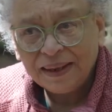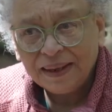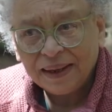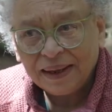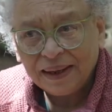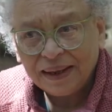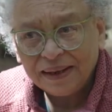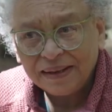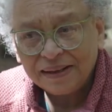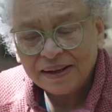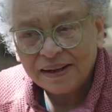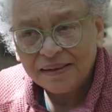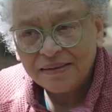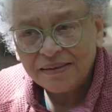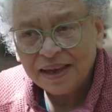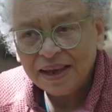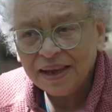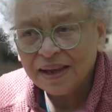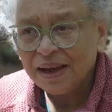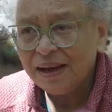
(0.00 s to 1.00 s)
And I
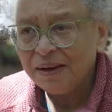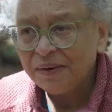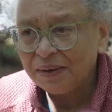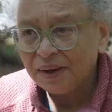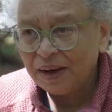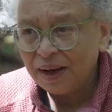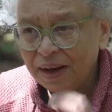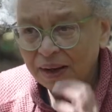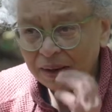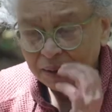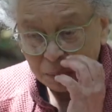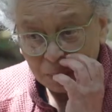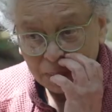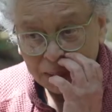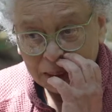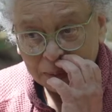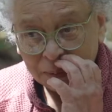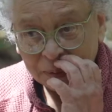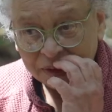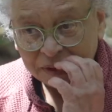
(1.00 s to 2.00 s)
think I when
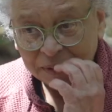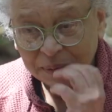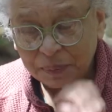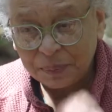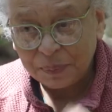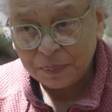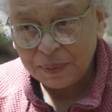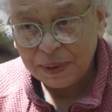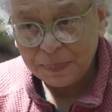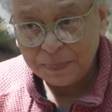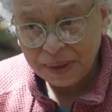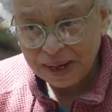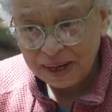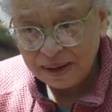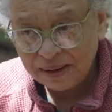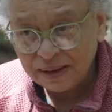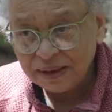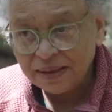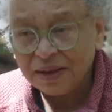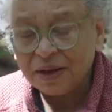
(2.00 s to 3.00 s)
I was
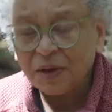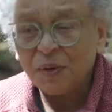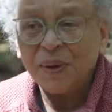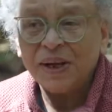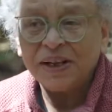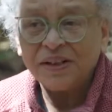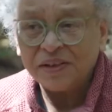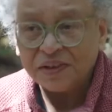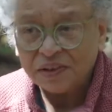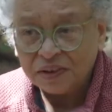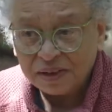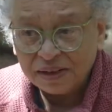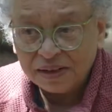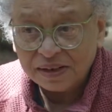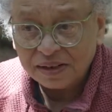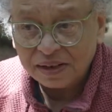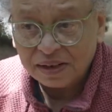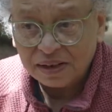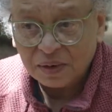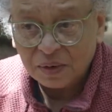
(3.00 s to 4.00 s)
preparing the
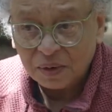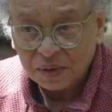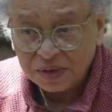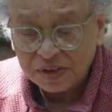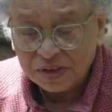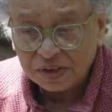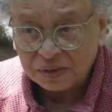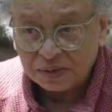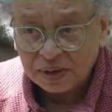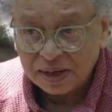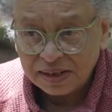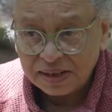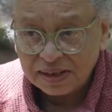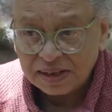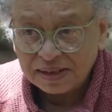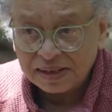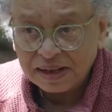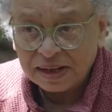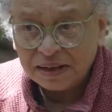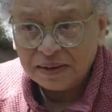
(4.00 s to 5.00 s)
questions and also
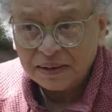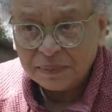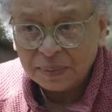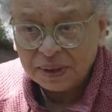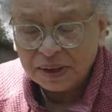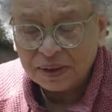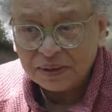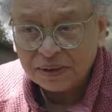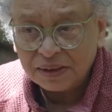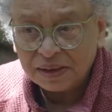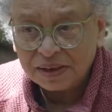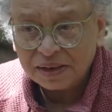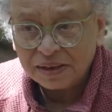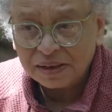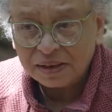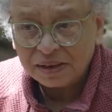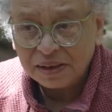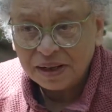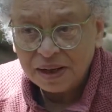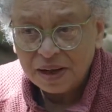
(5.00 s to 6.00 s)
writing down about this,